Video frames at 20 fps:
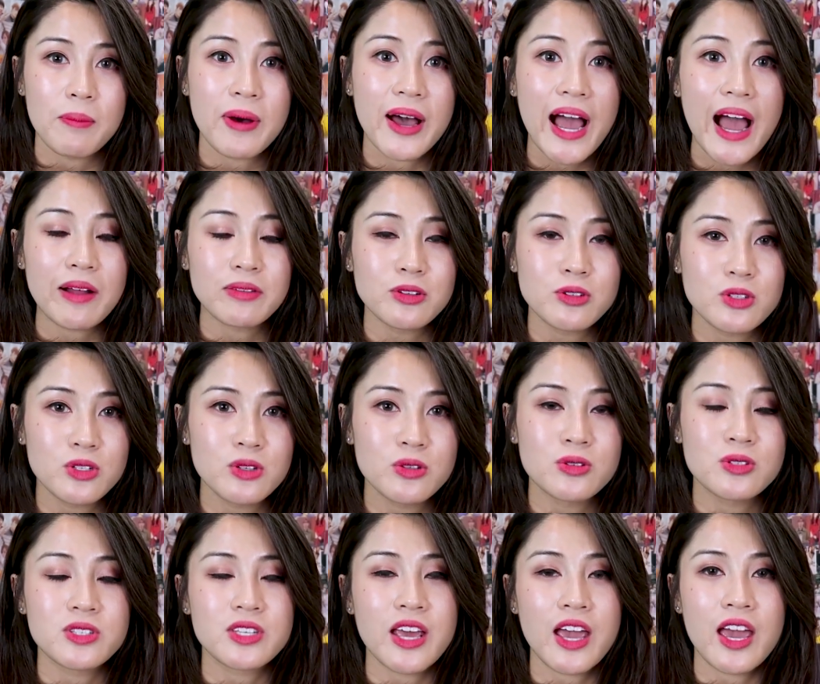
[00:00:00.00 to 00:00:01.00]
But I have
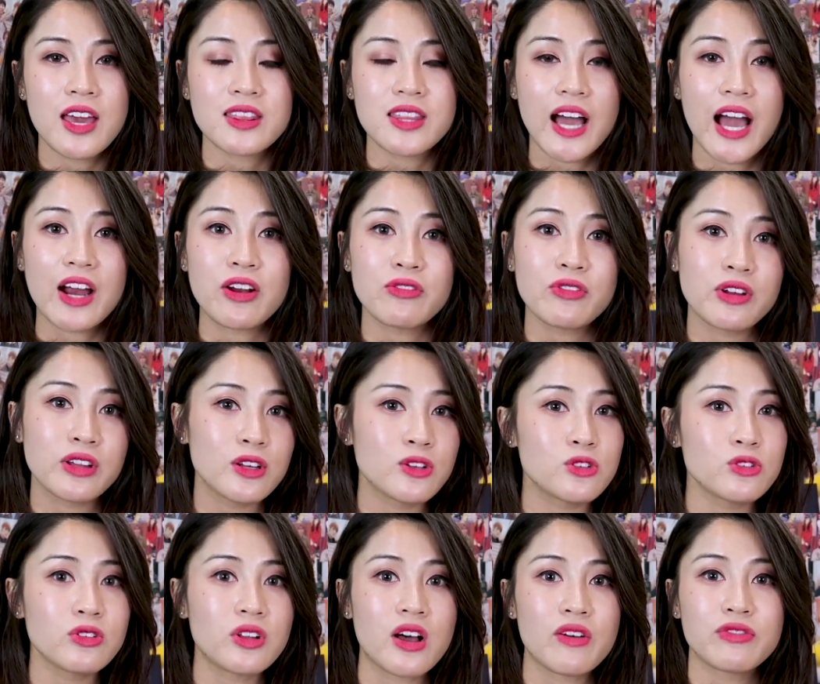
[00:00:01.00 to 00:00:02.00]
to say that I really
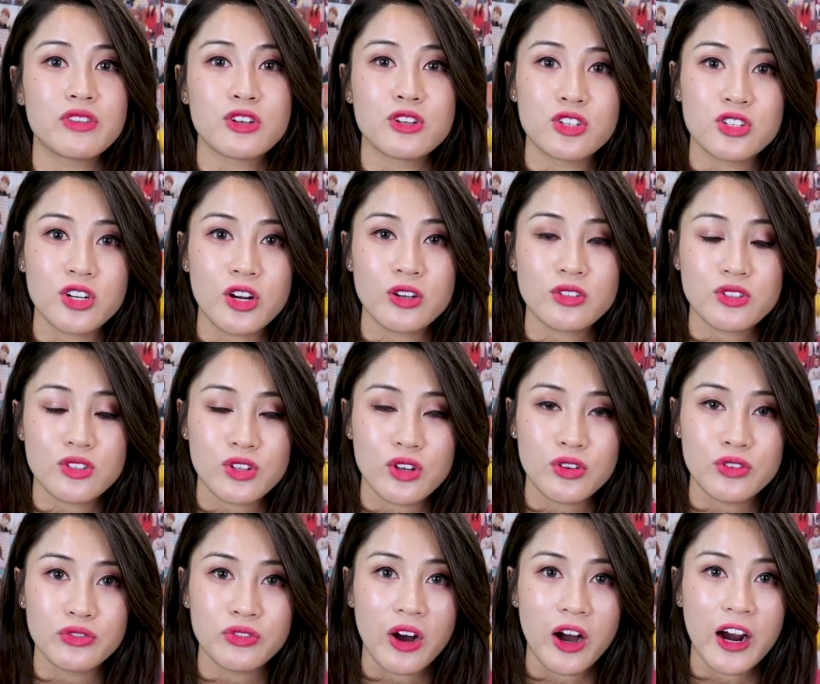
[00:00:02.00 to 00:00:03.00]
do love this shirt
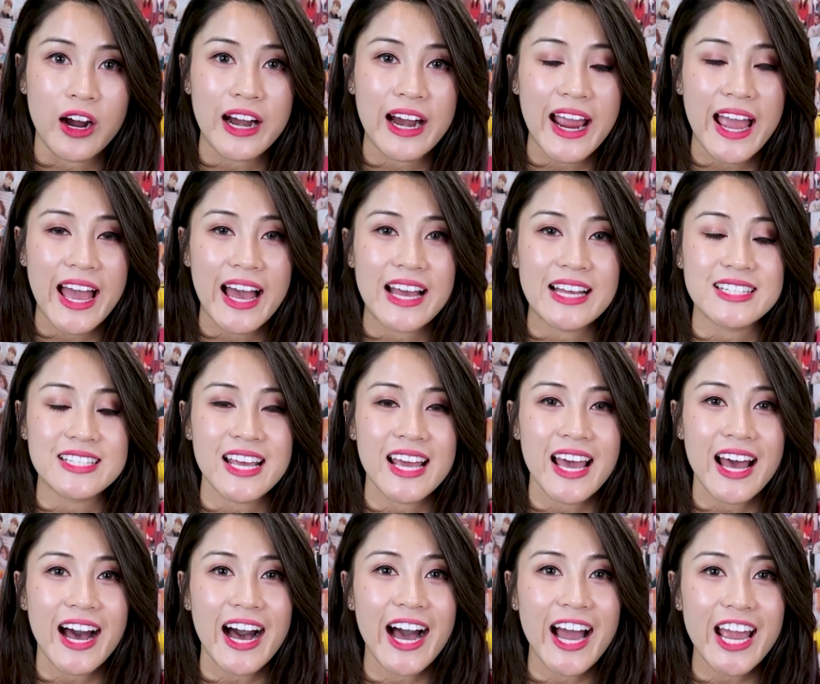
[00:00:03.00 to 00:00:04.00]
so far, and
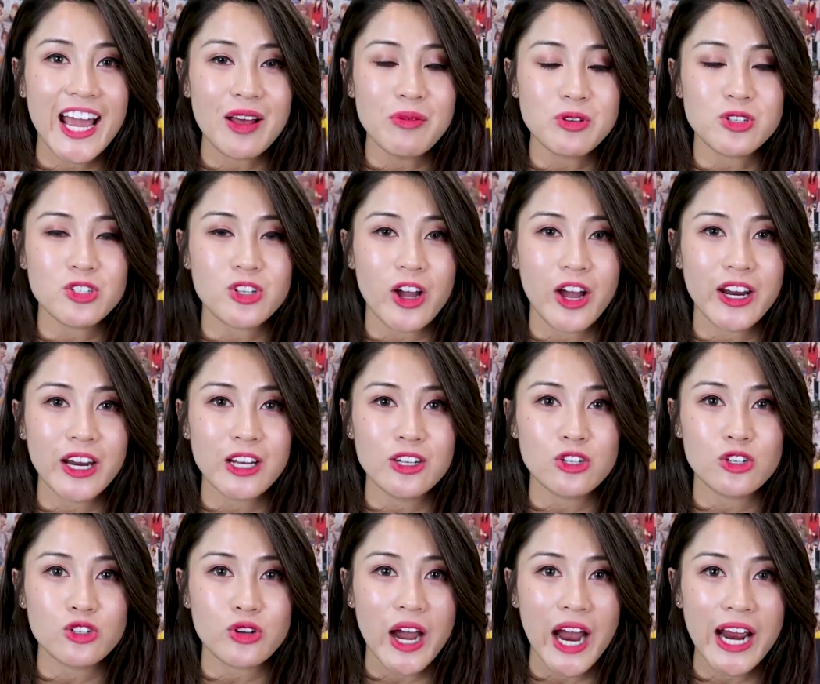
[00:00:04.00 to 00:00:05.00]
I am starting
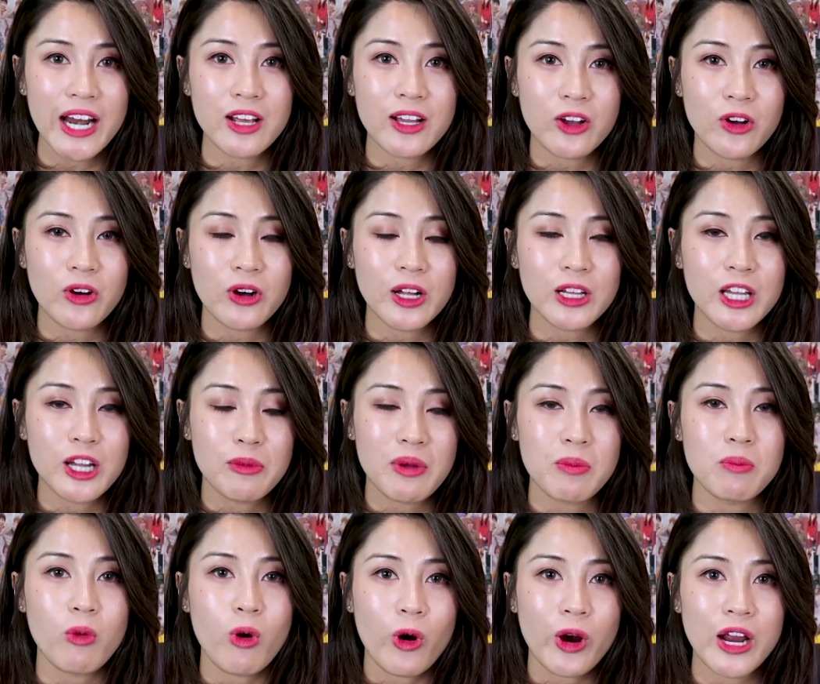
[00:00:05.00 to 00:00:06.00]
to try to go a
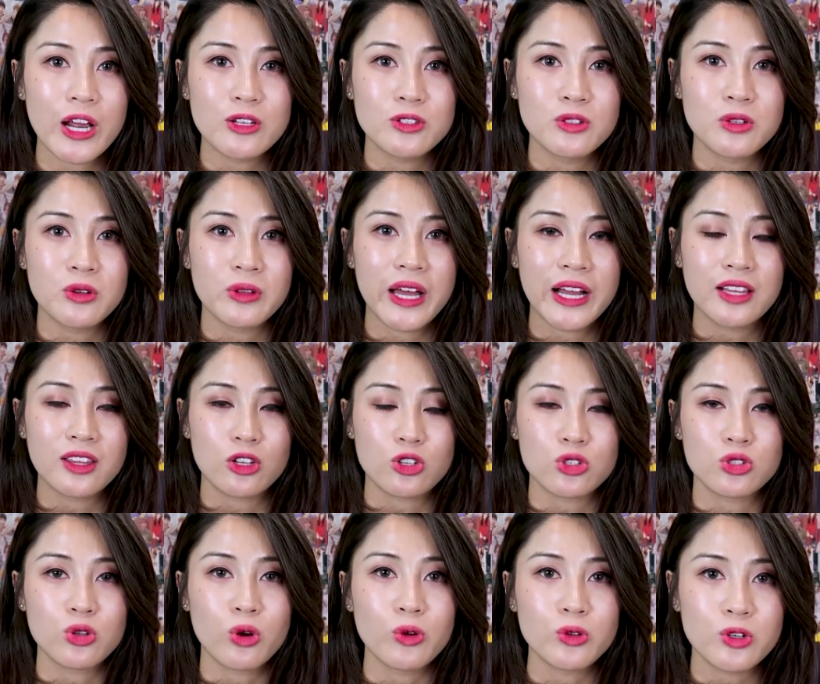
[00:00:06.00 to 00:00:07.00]
little bit more into like the
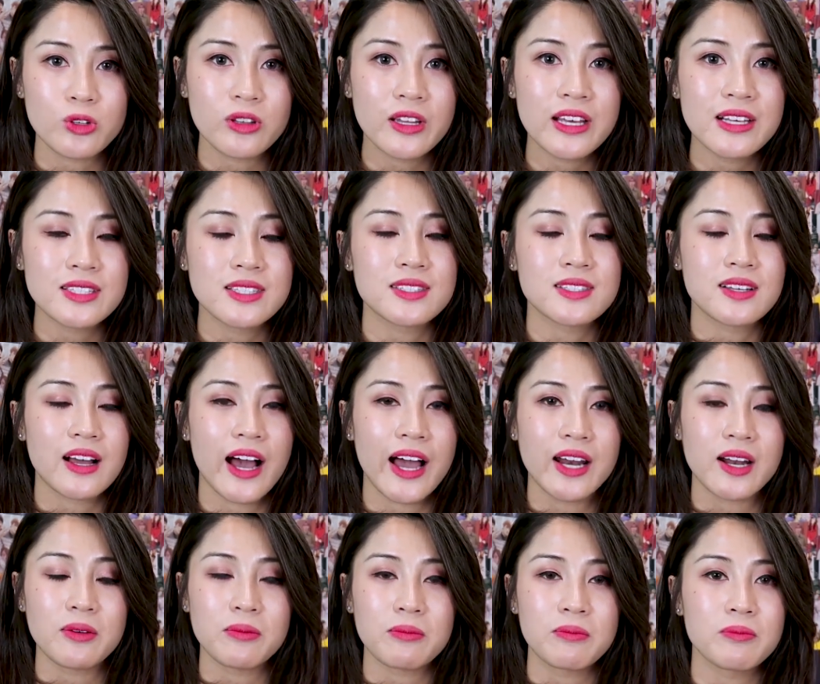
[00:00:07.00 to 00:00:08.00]
shoulderless
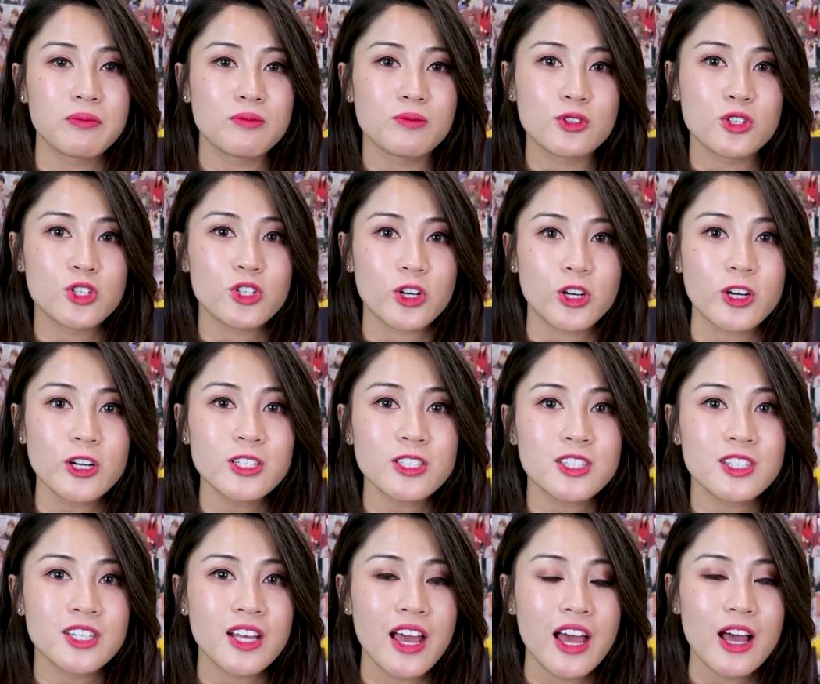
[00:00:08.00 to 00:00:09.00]
kind of shirts.